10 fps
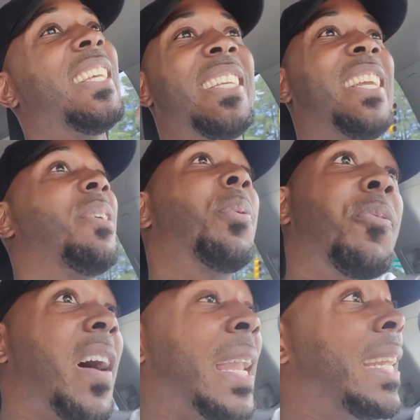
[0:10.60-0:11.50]
yeah, we'll
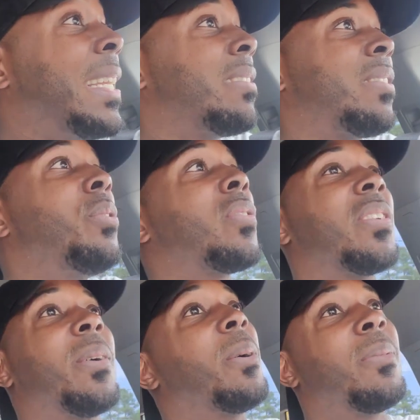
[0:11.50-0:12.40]
find any excuse to
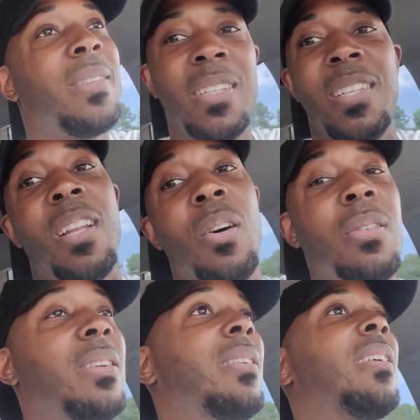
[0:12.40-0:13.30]
go, you know,
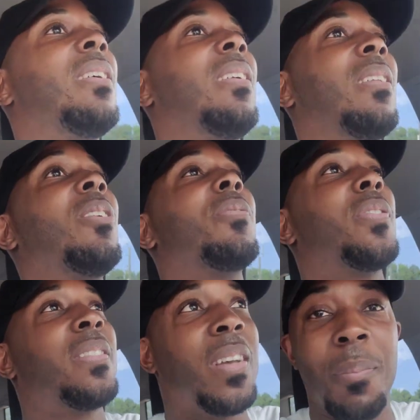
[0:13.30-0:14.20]
look for
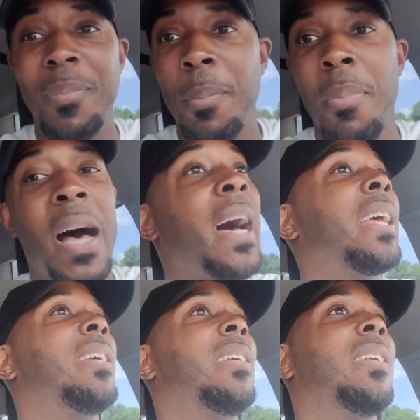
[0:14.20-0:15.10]
something to buy.
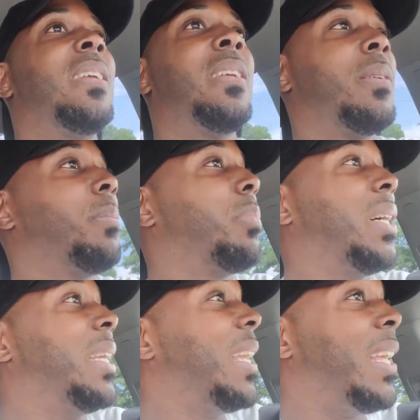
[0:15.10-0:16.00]

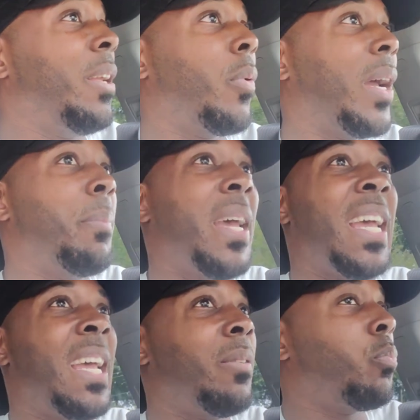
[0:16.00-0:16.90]
But anyway,
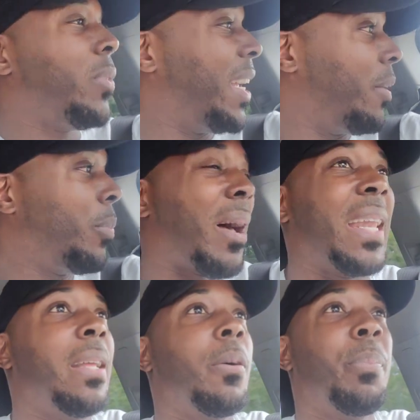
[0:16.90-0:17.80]
man, yeah, we're about to
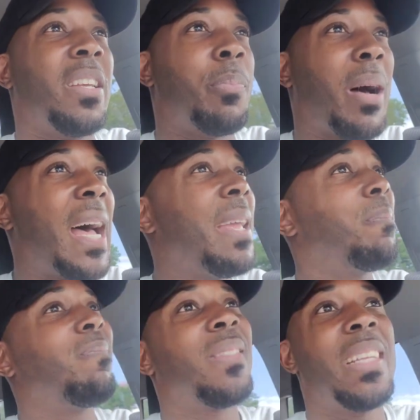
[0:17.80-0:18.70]
hit up Best Buy.
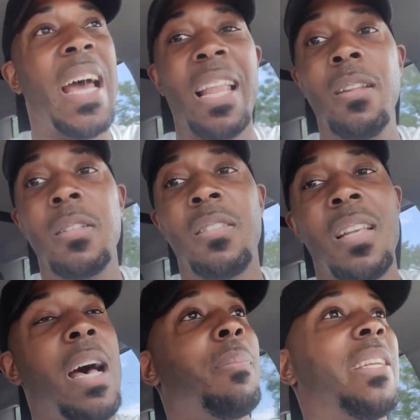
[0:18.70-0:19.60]
Got a little
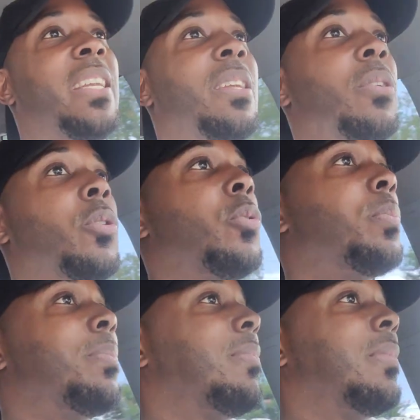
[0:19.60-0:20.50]
time to kill.
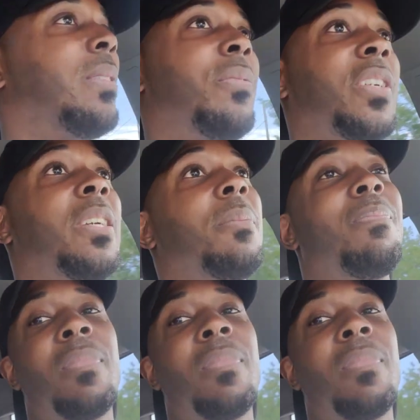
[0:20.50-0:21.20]
Figured,